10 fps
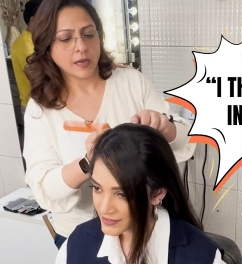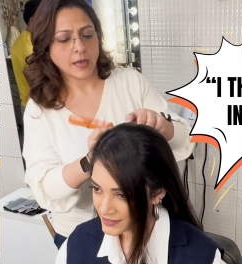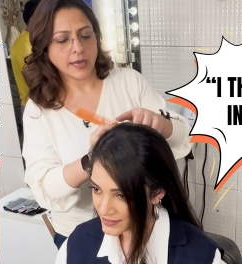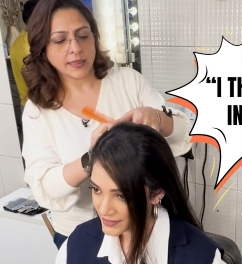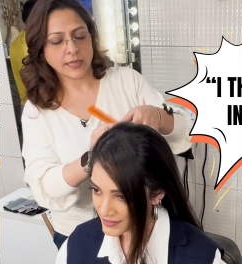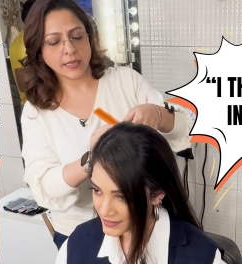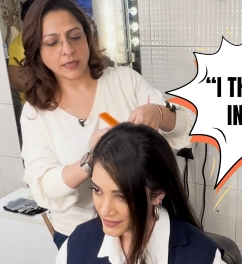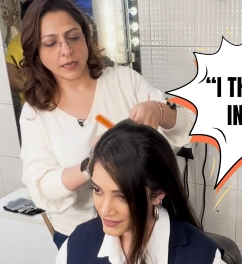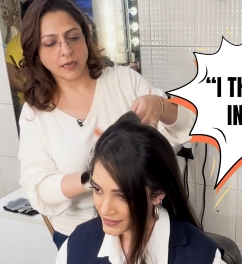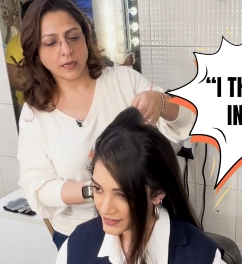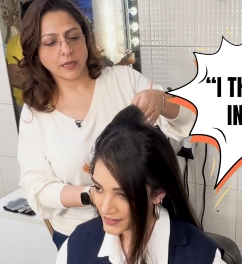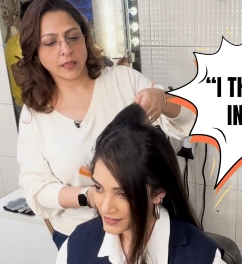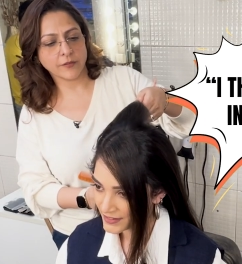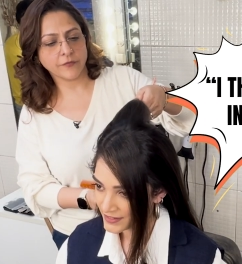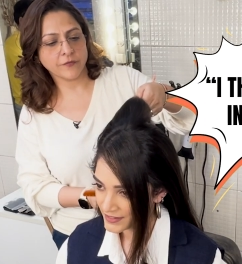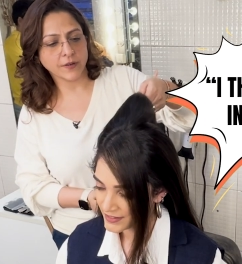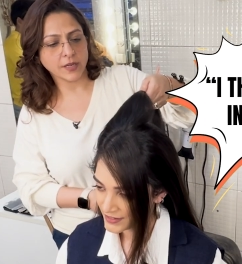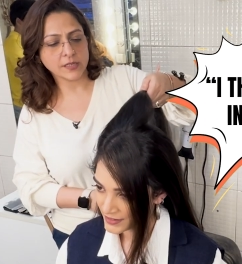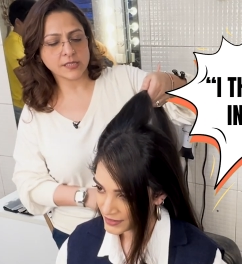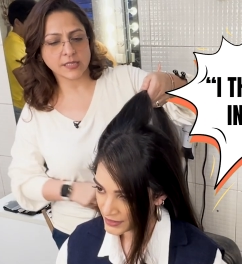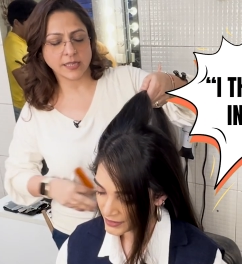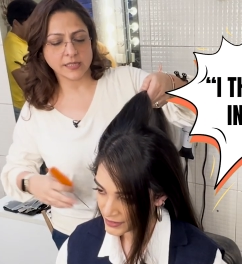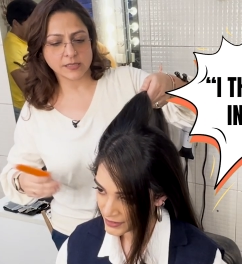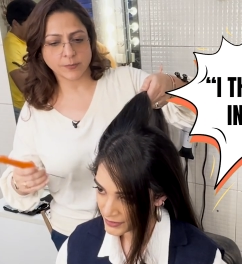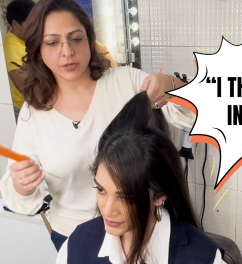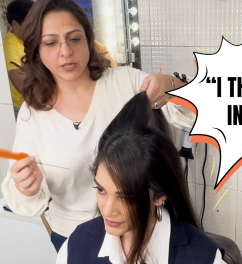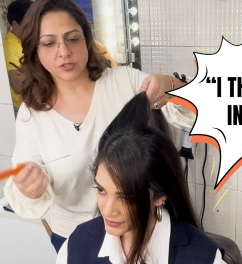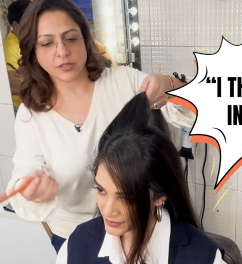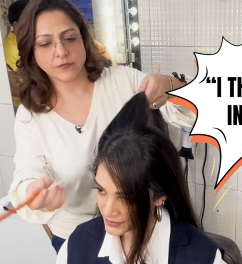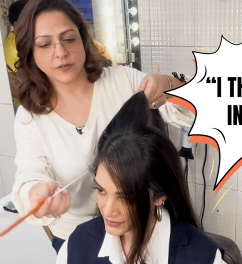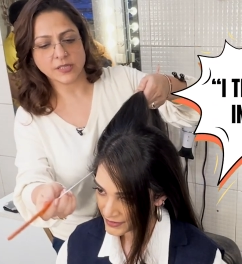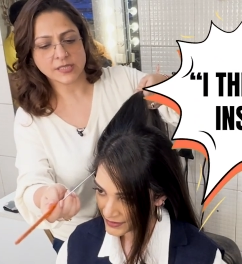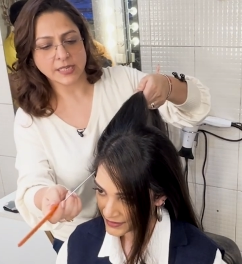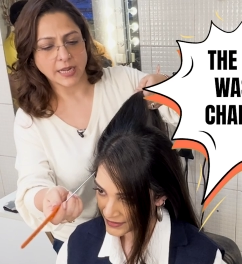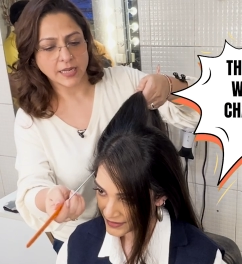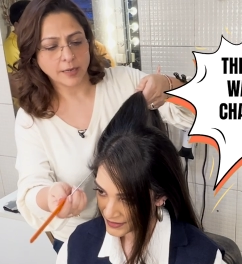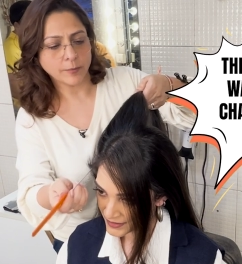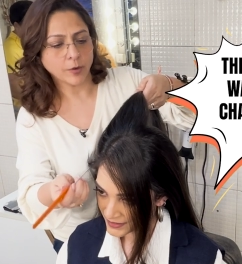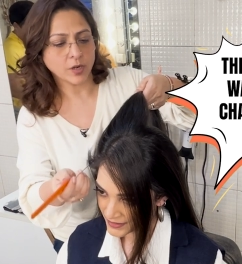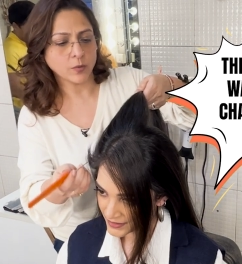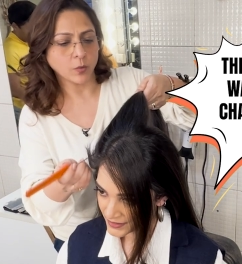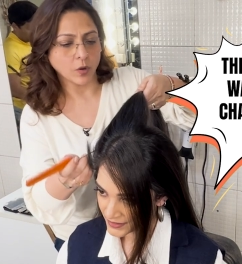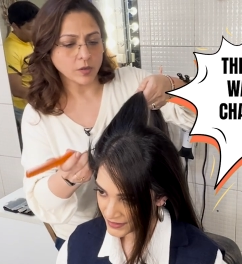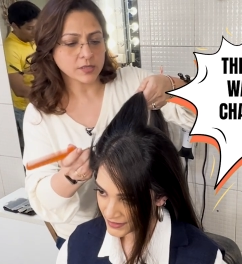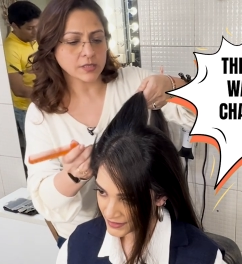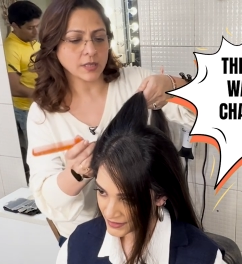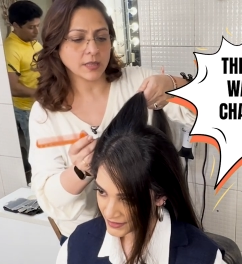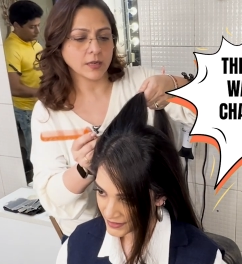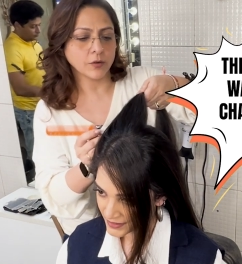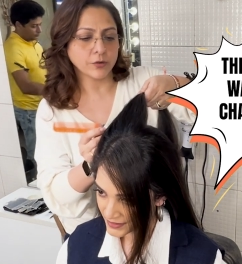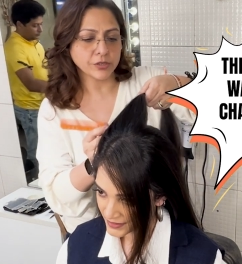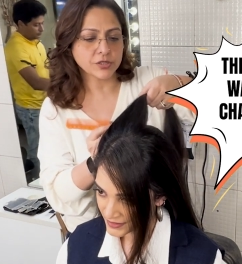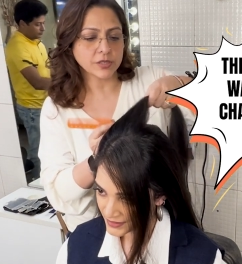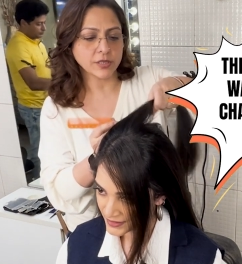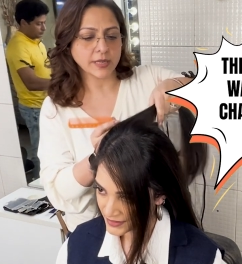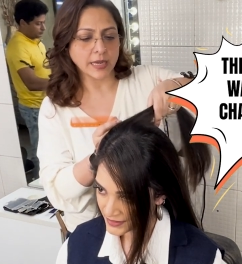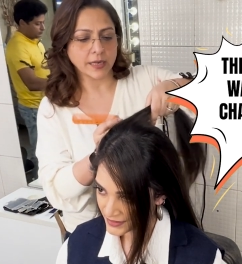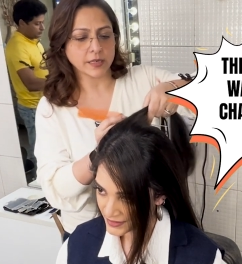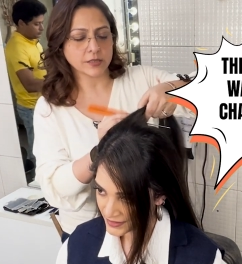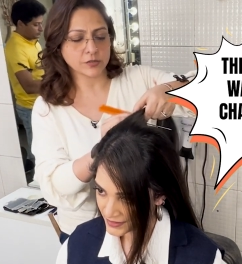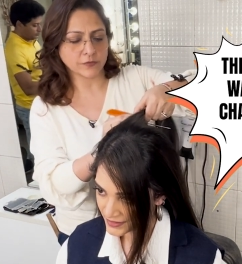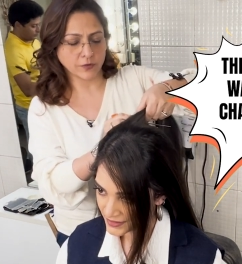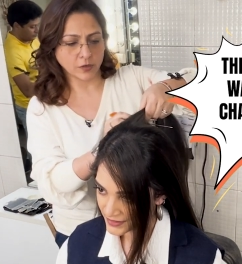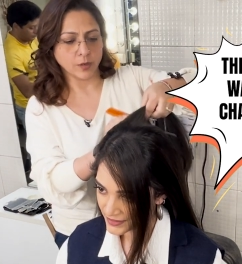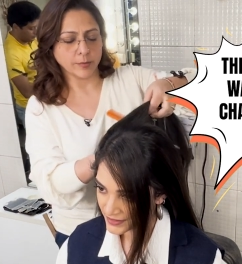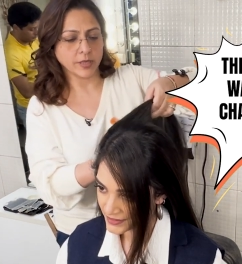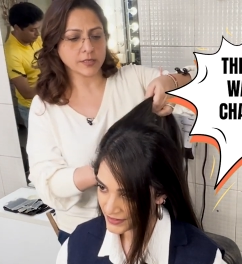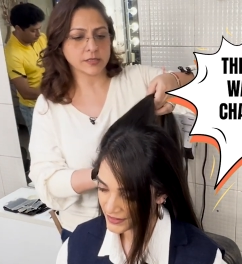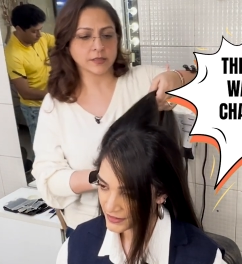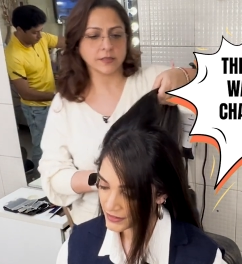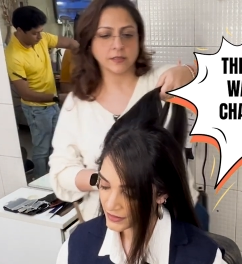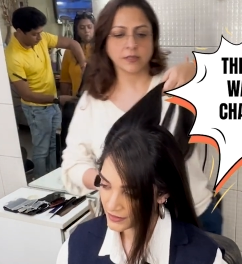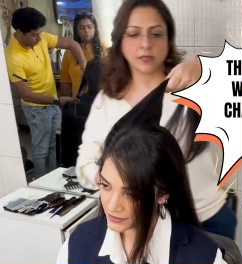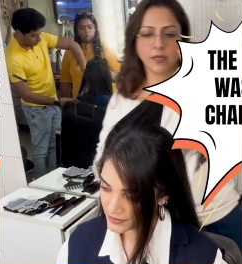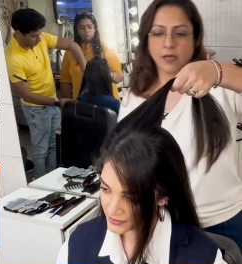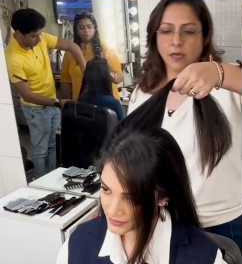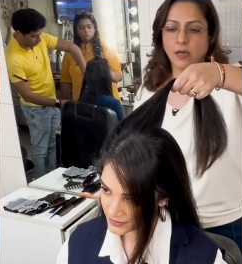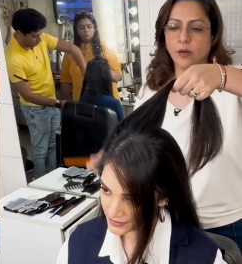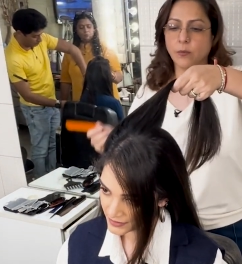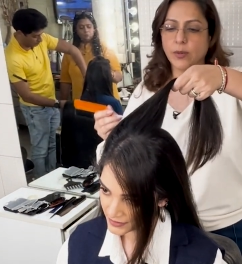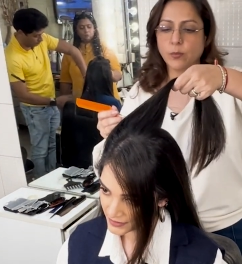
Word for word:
Speaker 1: I think the first starting point was the original characters of the comics. We